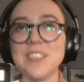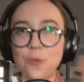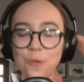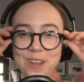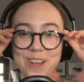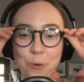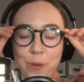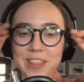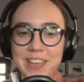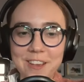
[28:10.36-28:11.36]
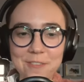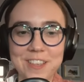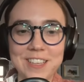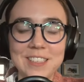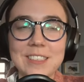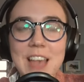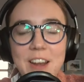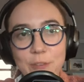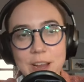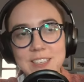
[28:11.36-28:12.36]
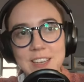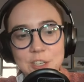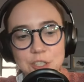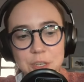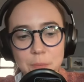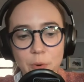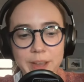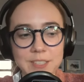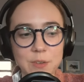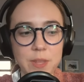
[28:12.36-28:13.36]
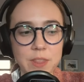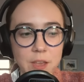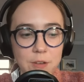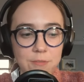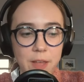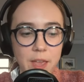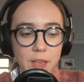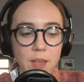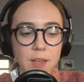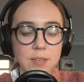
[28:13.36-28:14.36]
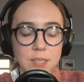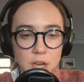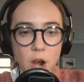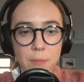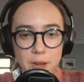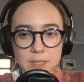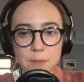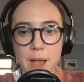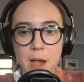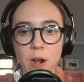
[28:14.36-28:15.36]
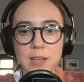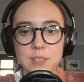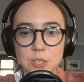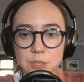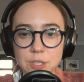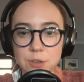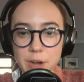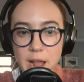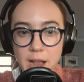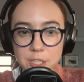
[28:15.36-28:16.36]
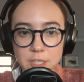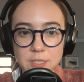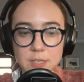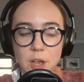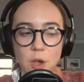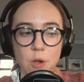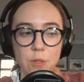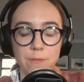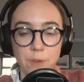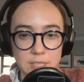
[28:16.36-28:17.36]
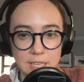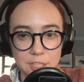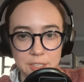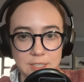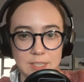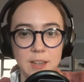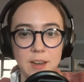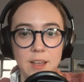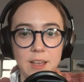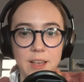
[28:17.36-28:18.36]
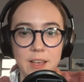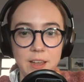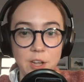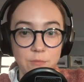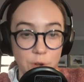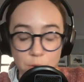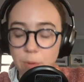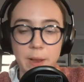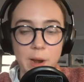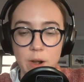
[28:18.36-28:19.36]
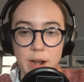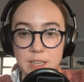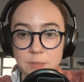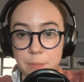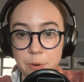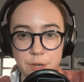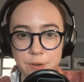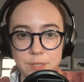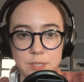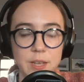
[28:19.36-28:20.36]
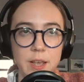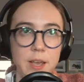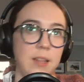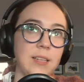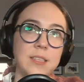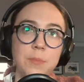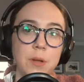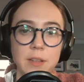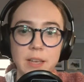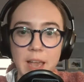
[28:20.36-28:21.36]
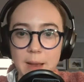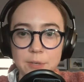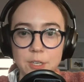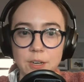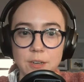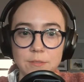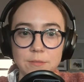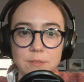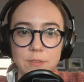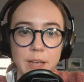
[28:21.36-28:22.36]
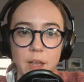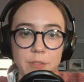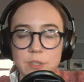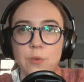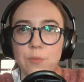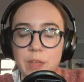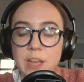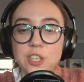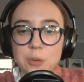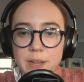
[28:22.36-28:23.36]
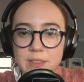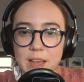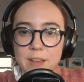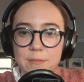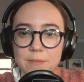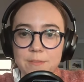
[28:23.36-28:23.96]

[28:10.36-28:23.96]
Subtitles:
so we think of this is kind of raising an interesting point. So we think of like decarbonizing power as two discrete actions. The first action is that and renewable megawatt hour has to be produced. And that's typically captured, like there's the instrument that